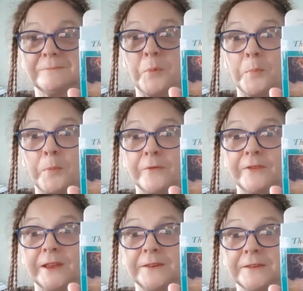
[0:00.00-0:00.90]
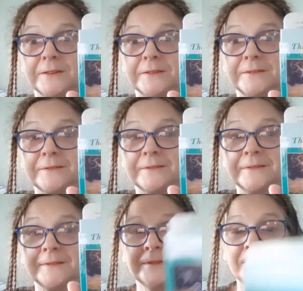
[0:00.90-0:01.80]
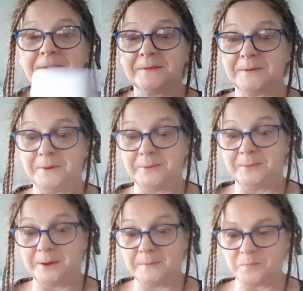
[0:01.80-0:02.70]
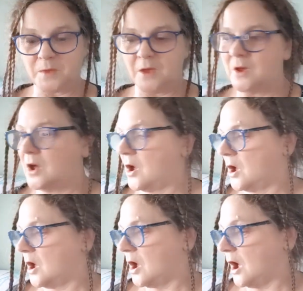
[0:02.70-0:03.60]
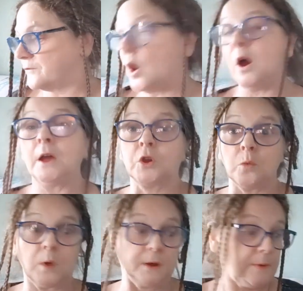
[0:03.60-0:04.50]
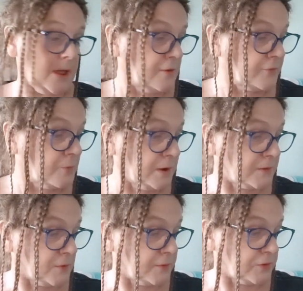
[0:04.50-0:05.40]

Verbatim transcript: pop off lid. So um, I've got I got one out for myself. It